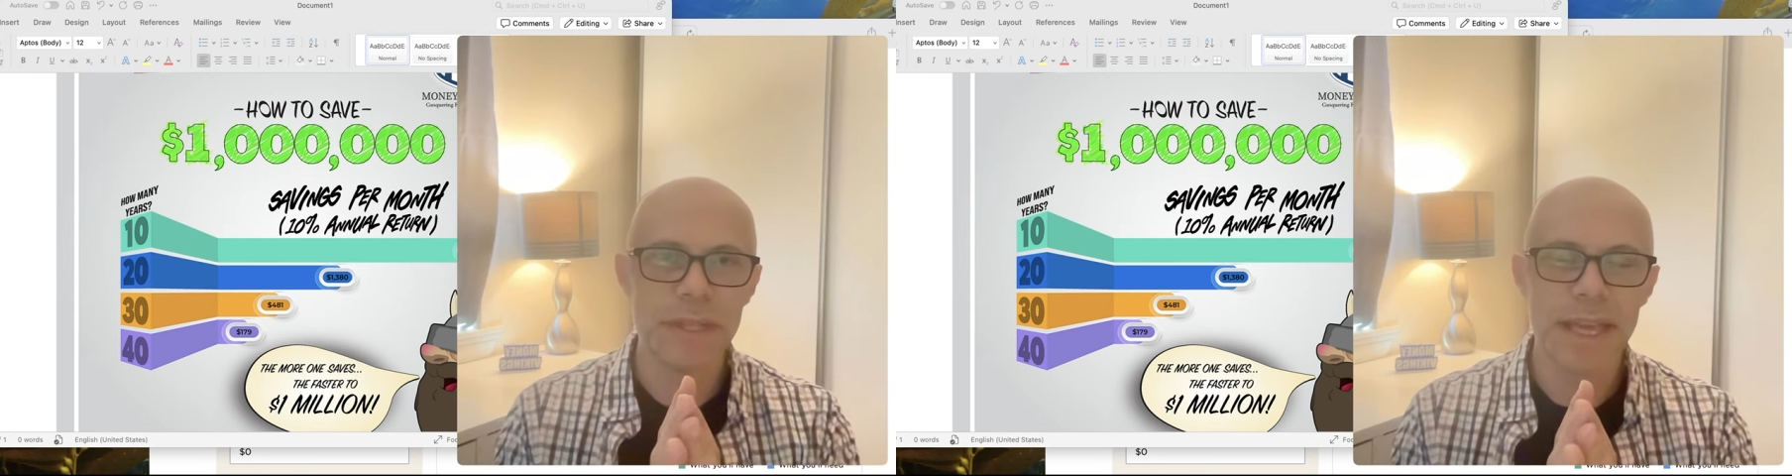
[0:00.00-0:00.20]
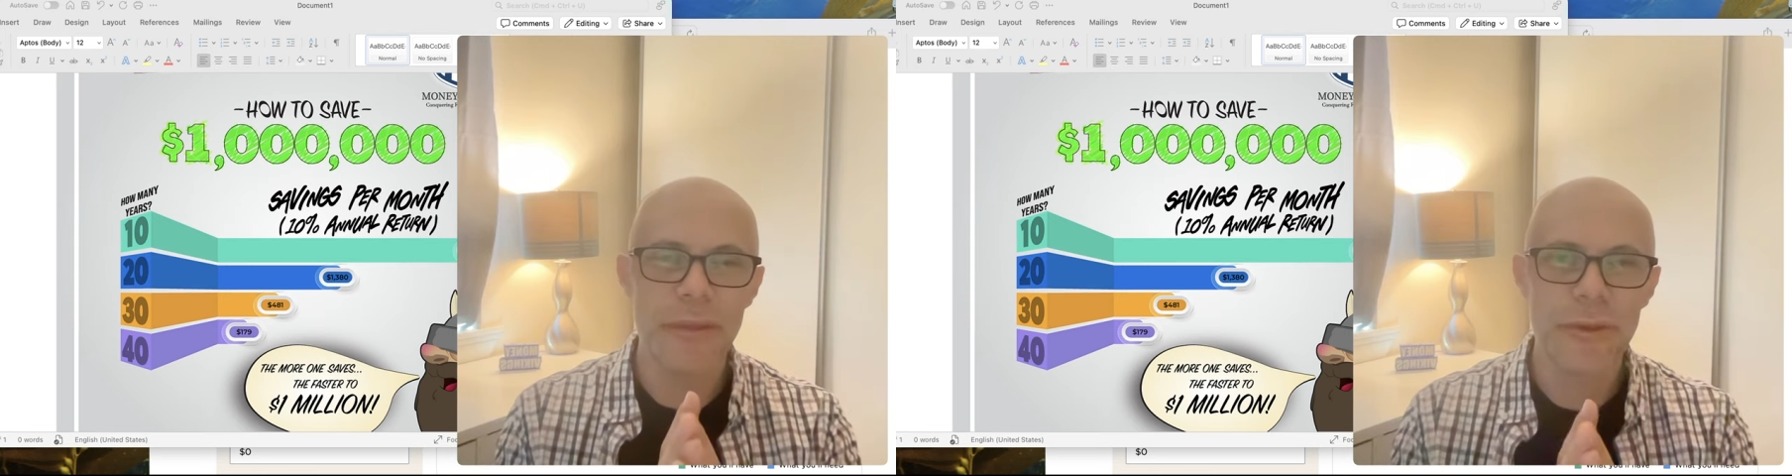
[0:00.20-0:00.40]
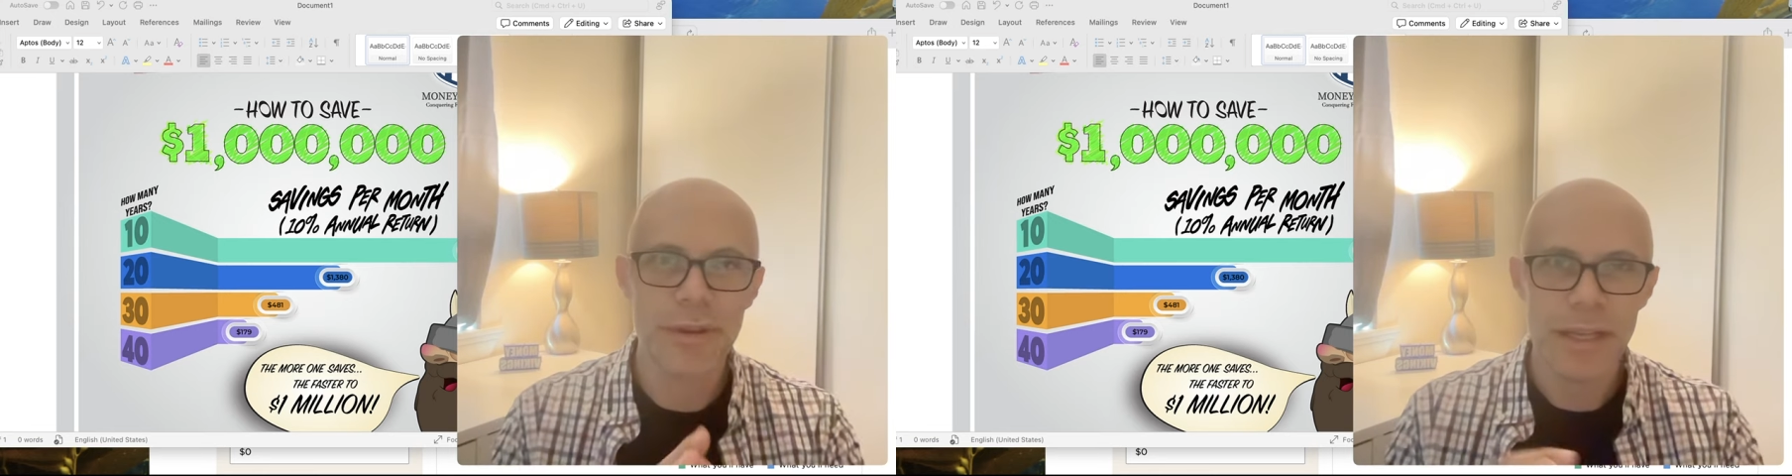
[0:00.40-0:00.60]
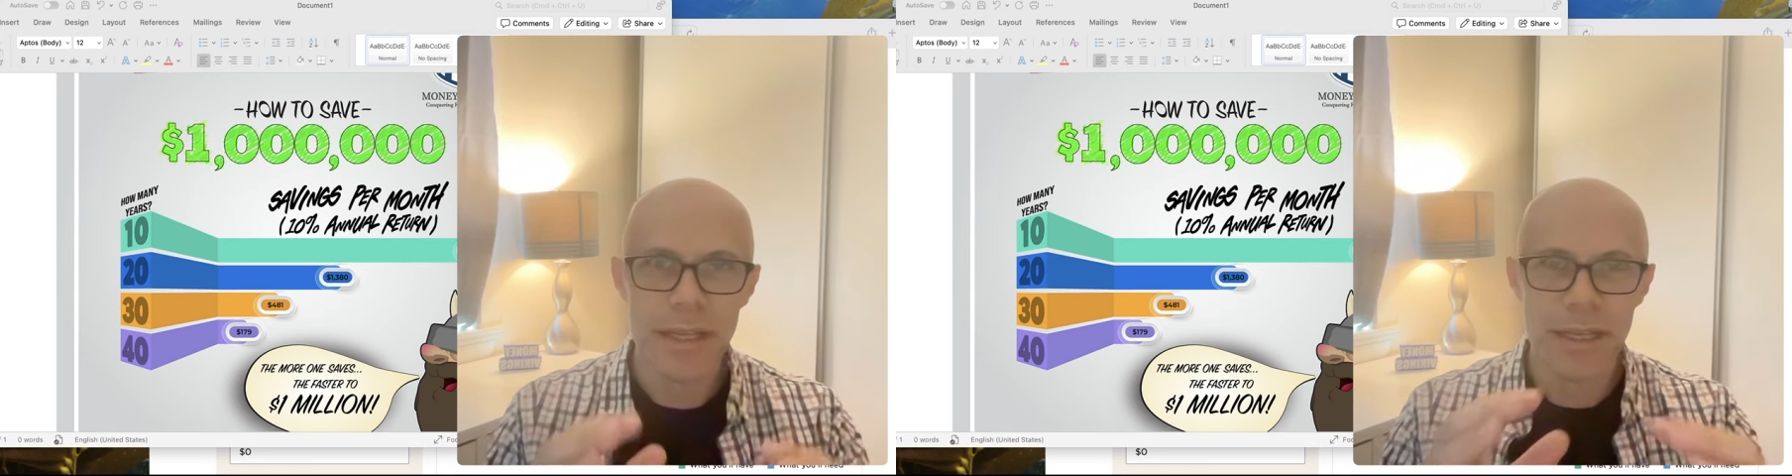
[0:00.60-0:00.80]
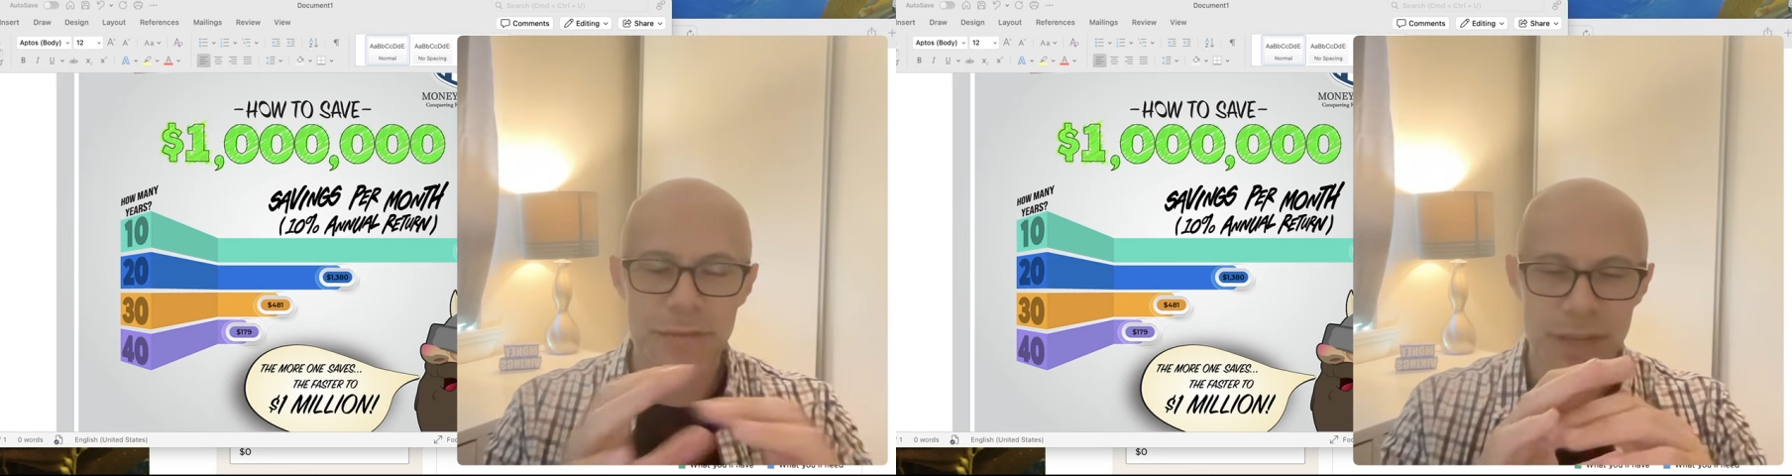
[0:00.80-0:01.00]
together.
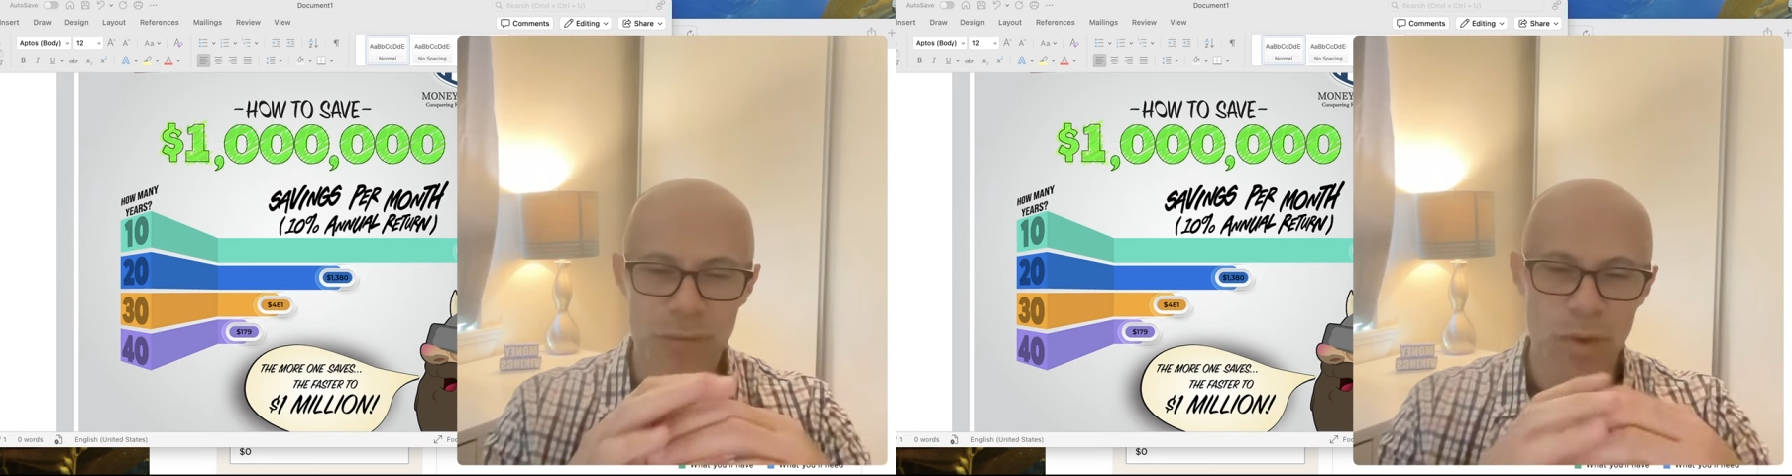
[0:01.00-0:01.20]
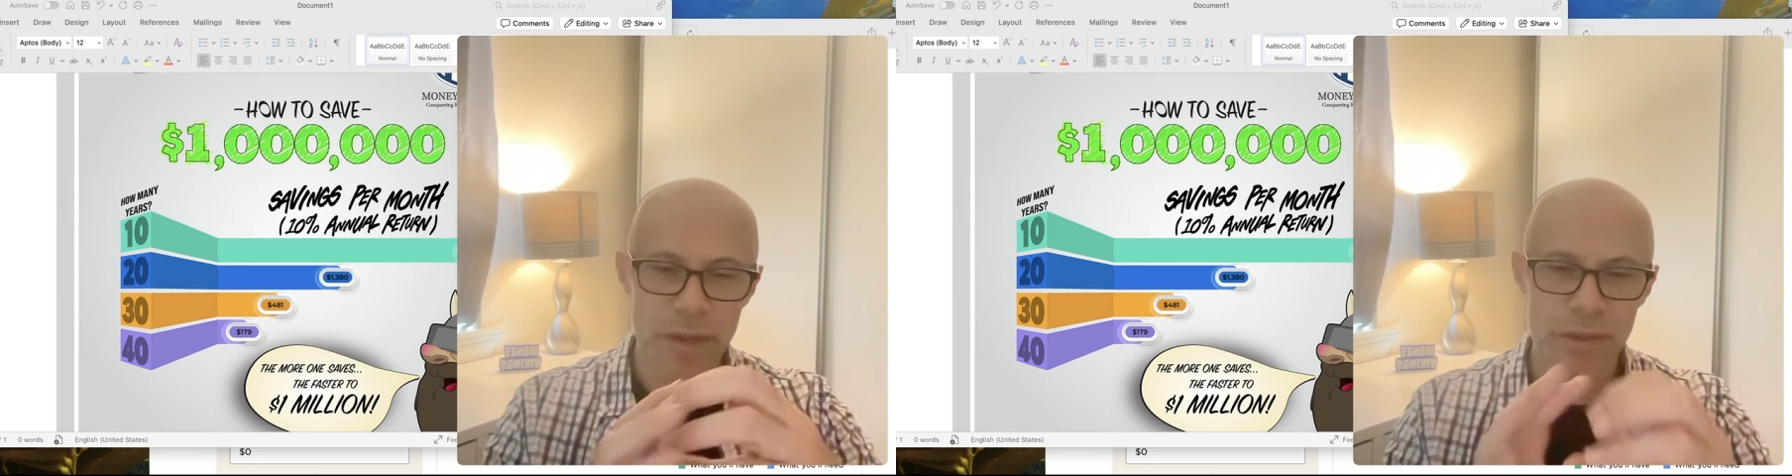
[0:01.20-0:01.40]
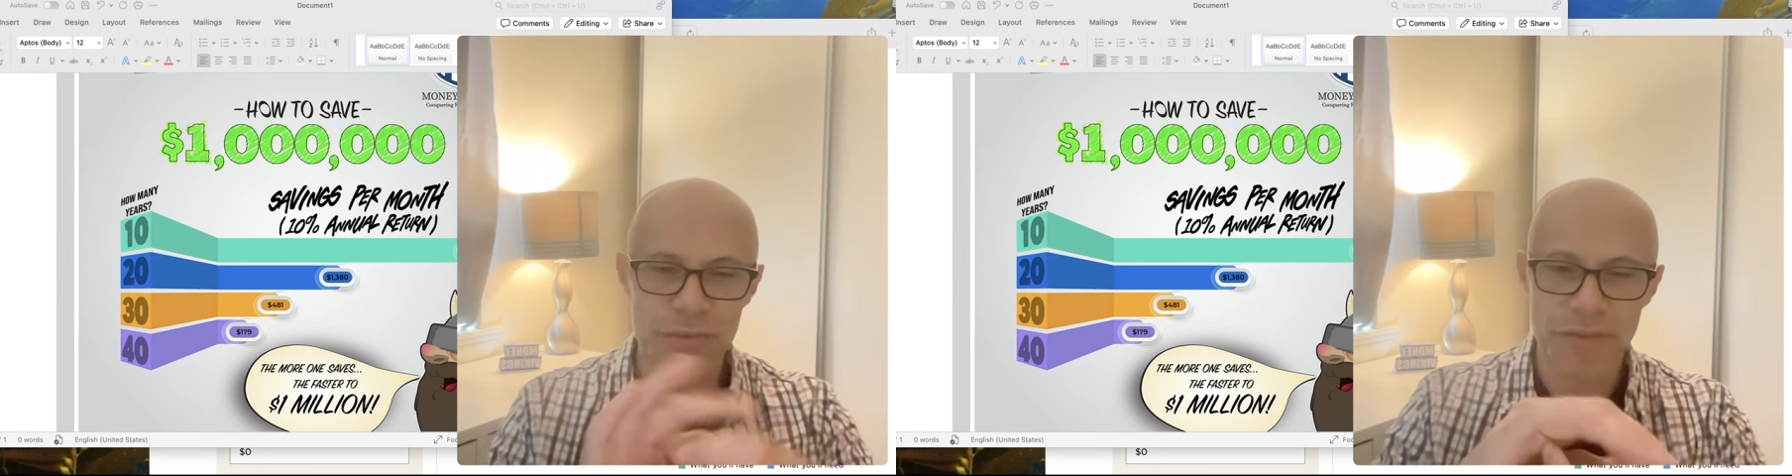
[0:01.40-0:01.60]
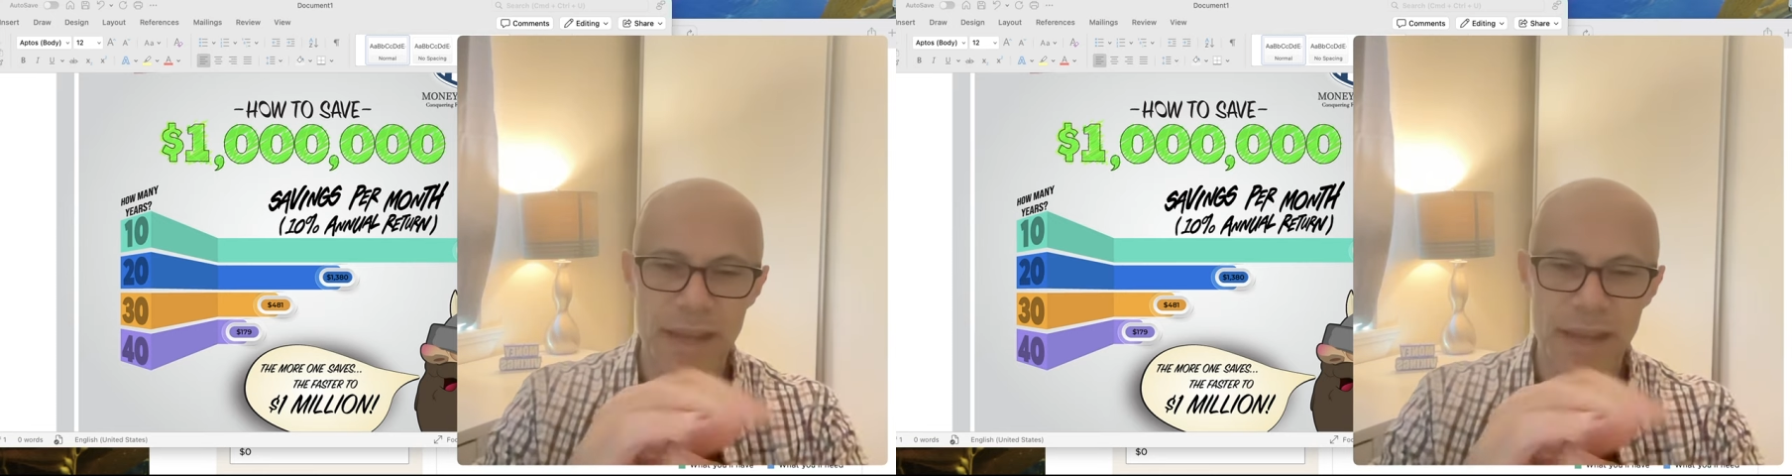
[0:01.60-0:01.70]
If you had one of those Venn